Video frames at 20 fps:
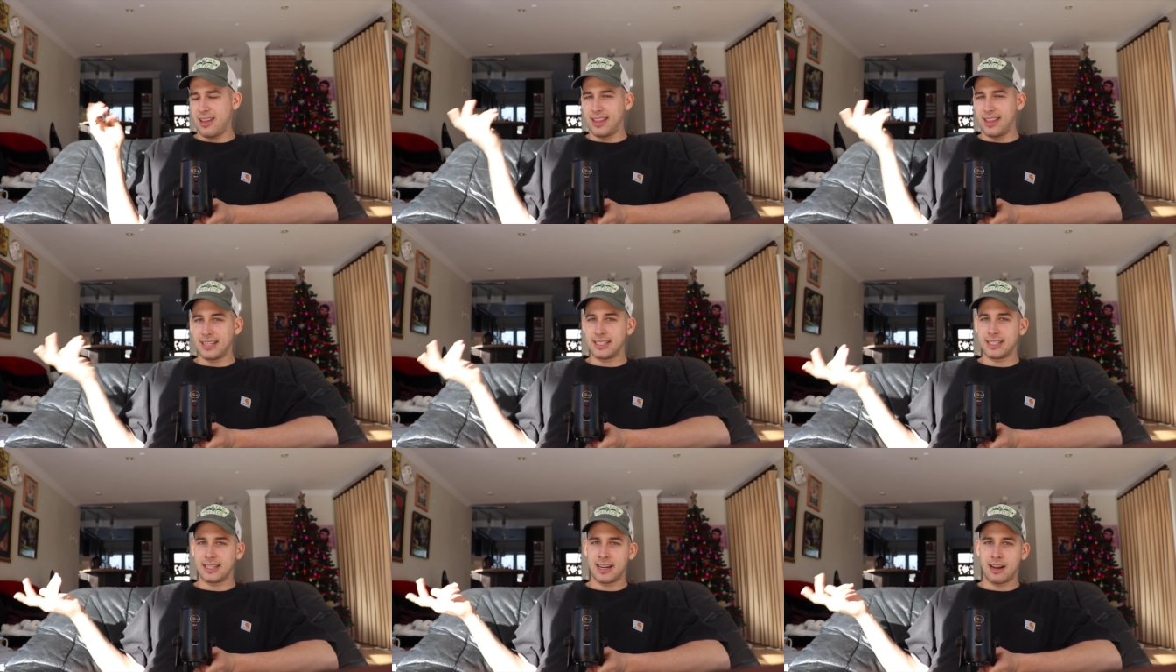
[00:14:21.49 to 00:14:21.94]
And
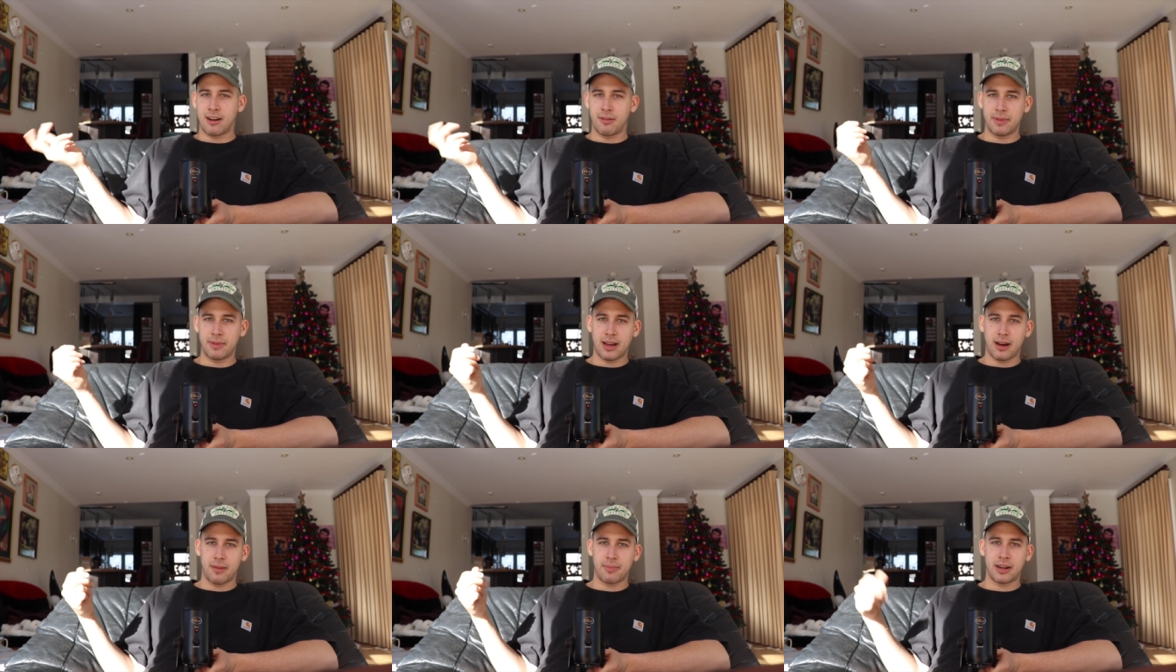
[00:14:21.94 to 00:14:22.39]
like didn't help
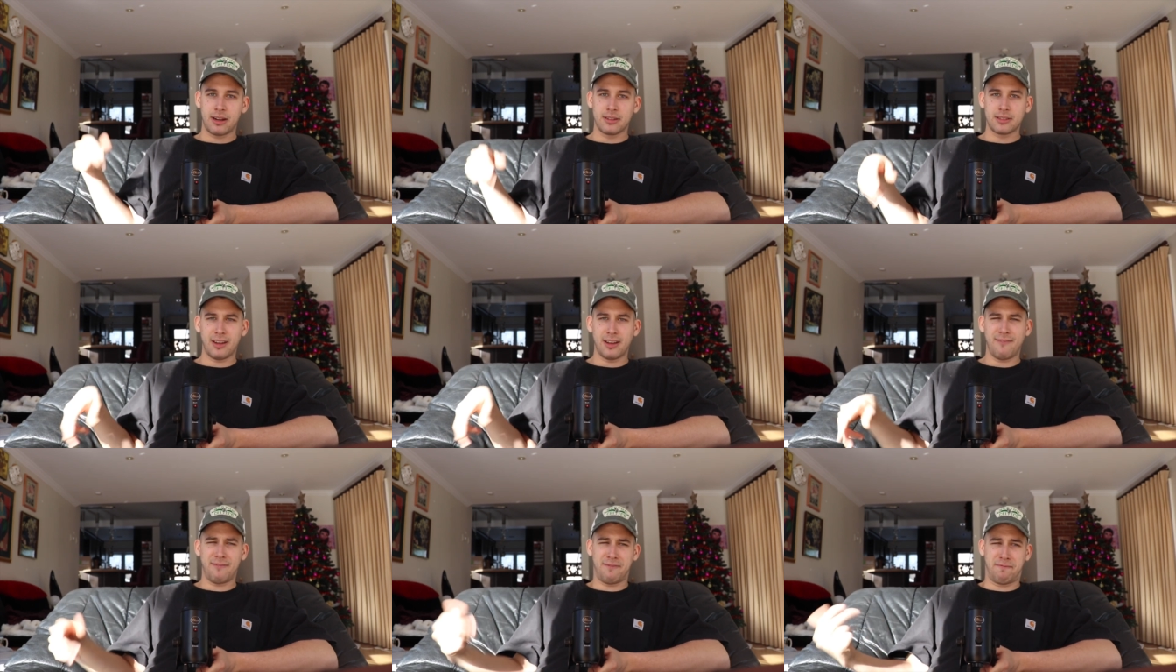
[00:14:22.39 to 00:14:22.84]
me up, and I was
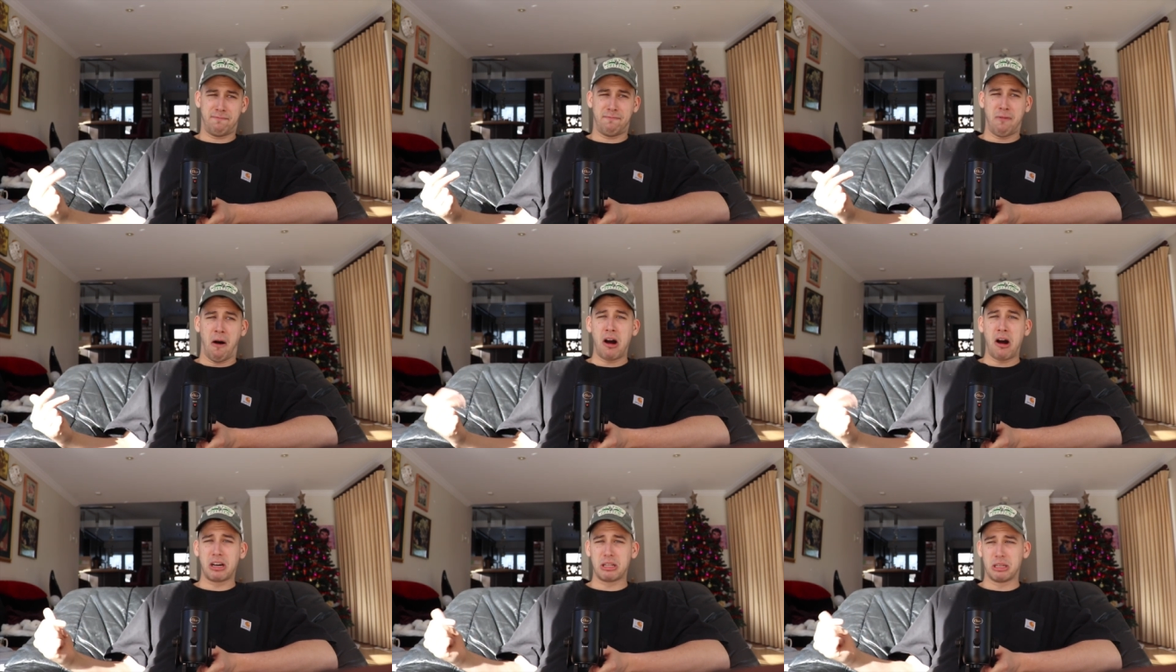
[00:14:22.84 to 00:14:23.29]
like,
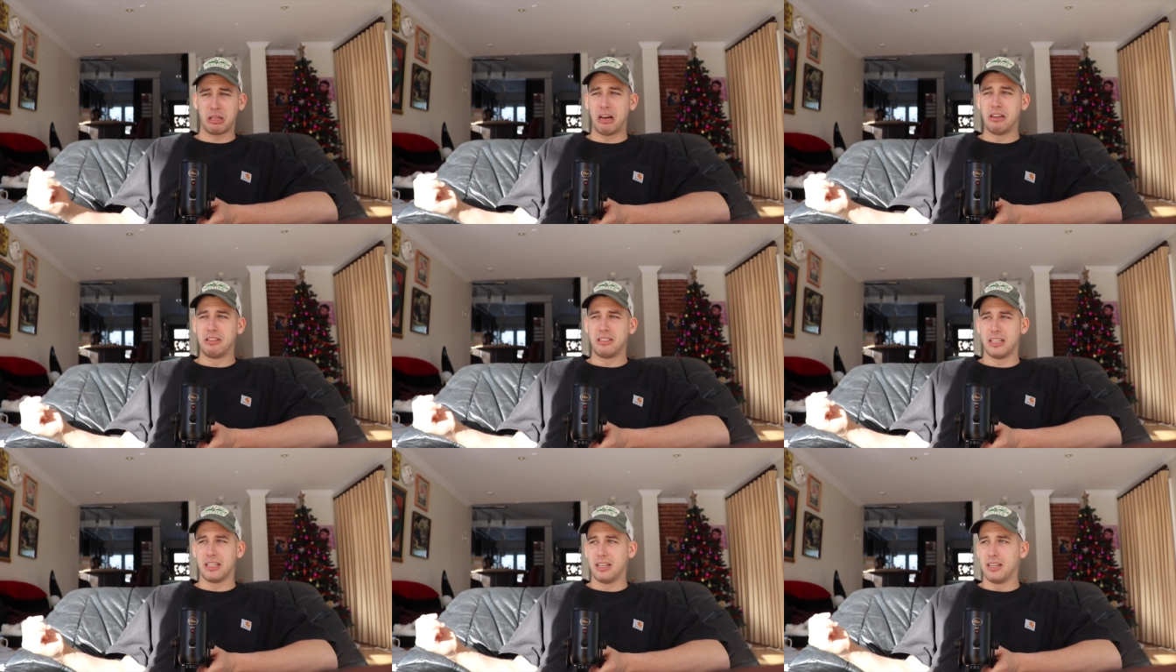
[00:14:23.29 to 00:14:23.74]
"Fuck
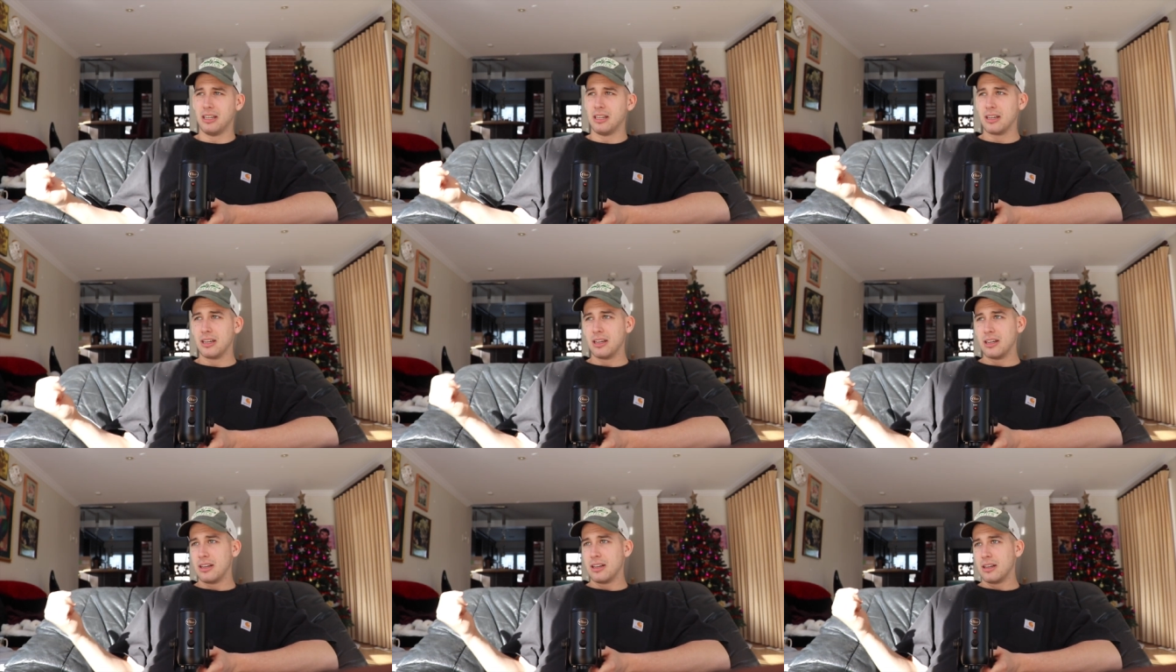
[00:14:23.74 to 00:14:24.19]
London,
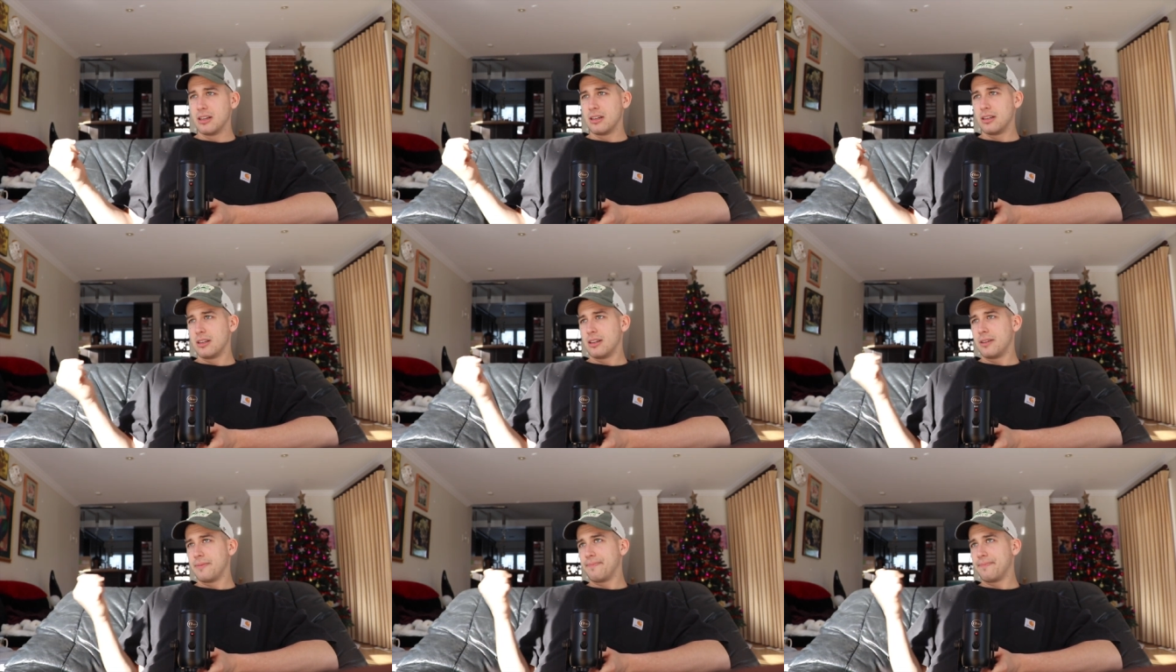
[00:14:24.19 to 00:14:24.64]

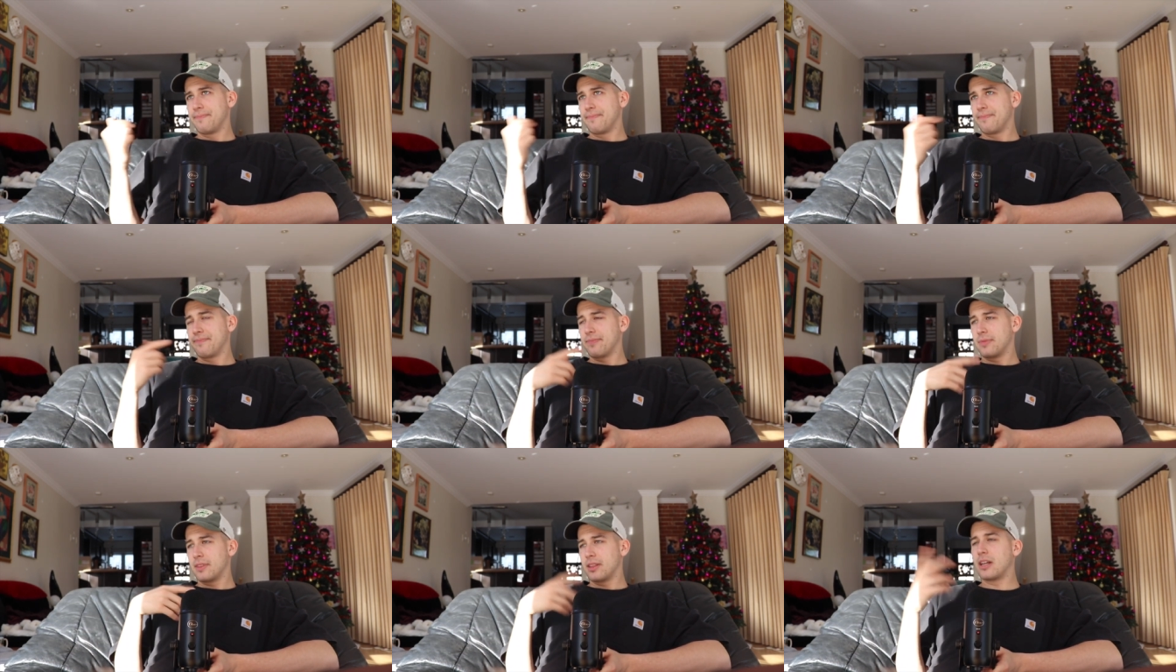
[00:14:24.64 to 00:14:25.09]

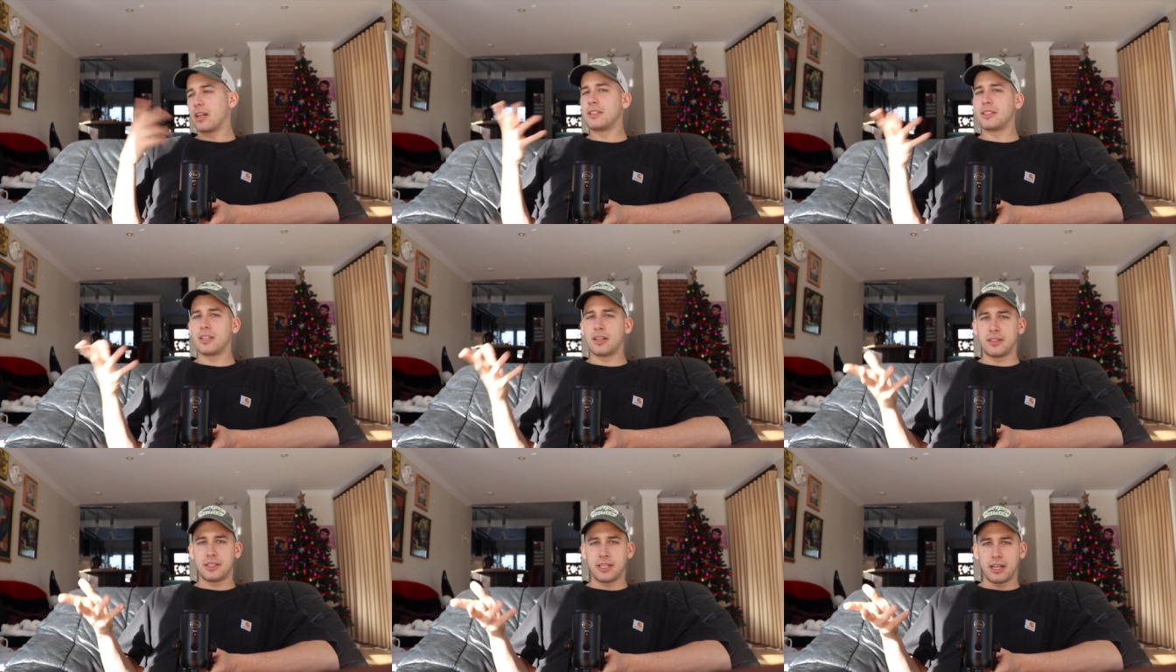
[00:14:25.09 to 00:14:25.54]

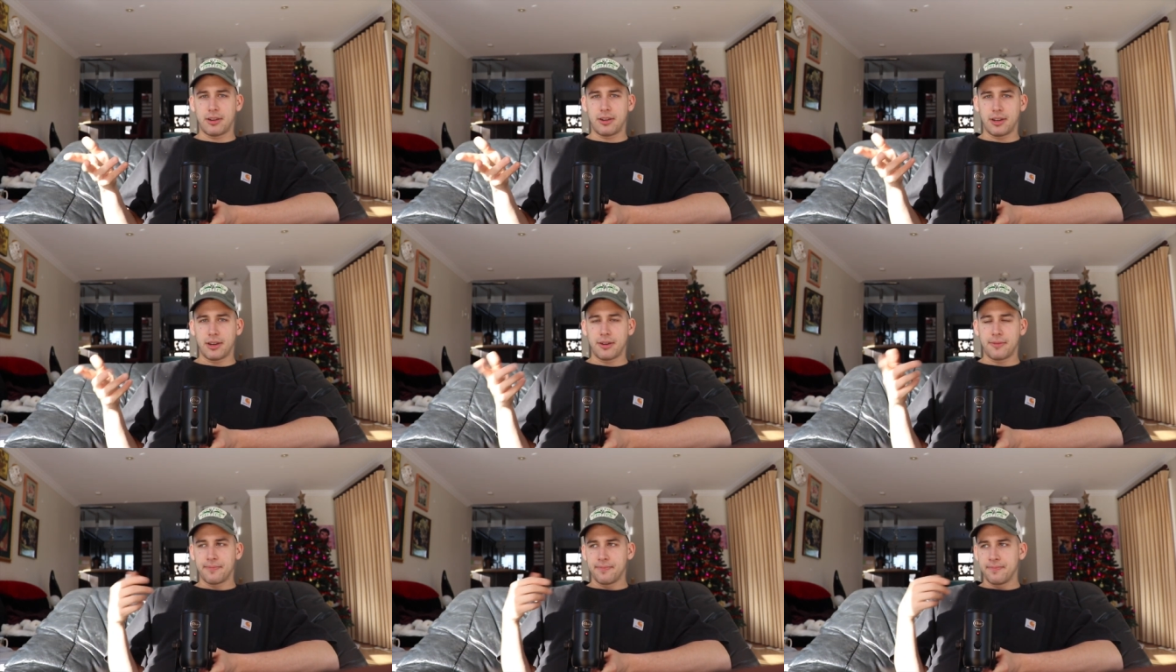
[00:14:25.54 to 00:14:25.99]
London,
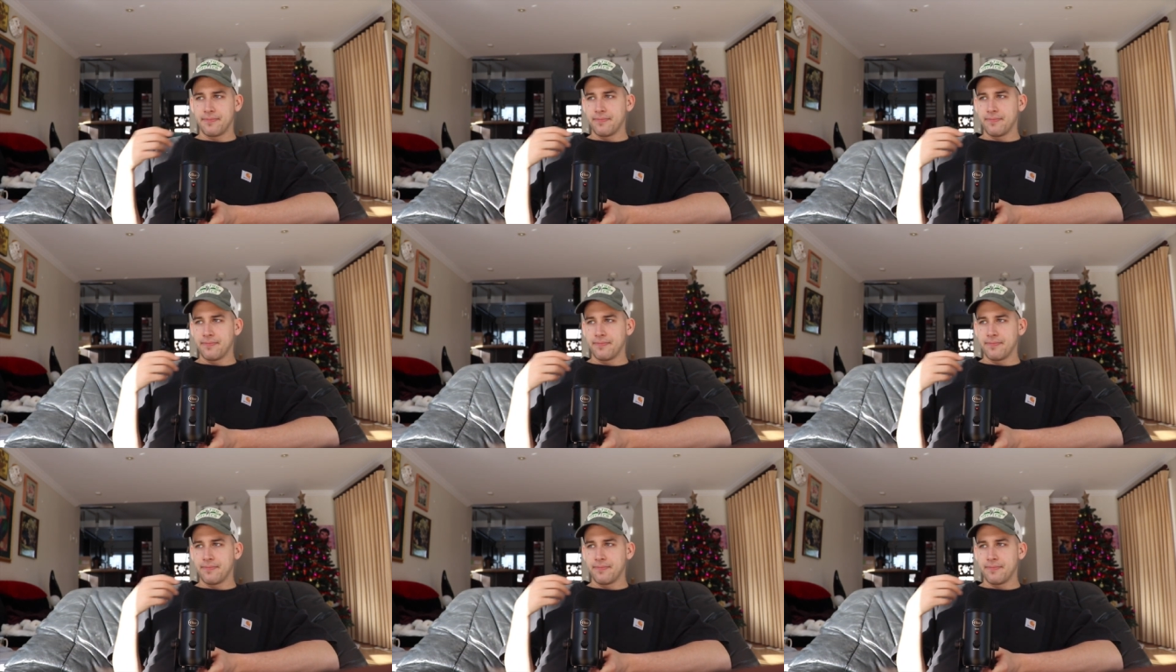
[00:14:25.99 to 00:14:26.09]
Ontario."